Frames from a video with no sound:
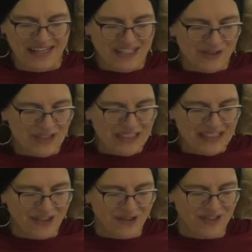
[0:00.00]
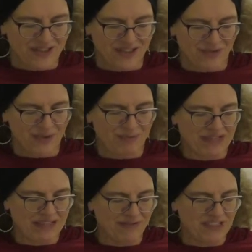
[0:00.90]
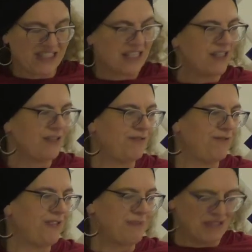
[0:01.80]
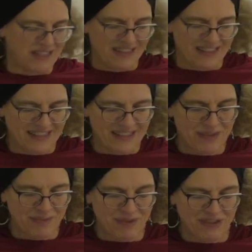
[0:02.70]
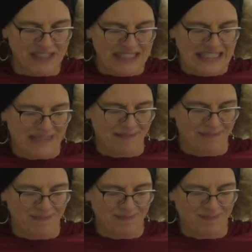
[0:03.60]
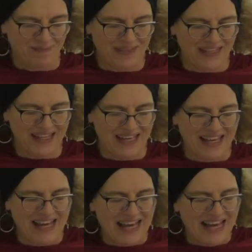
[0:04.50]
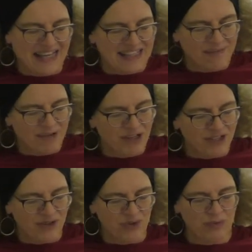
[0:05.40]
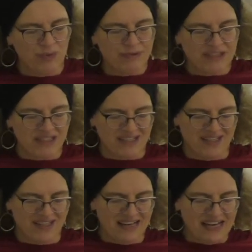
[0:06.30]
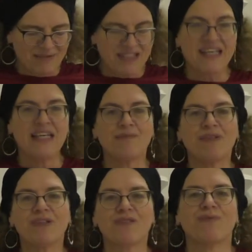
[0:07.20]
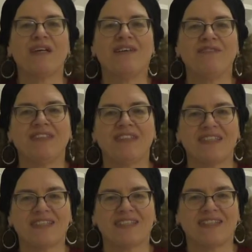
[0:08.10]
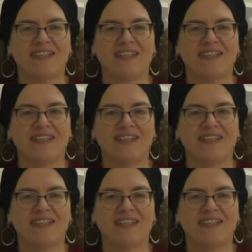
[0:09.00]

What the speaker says: So I'd like to start with my everyday female experience. And I'm also a woman, I'm saying, because we're having this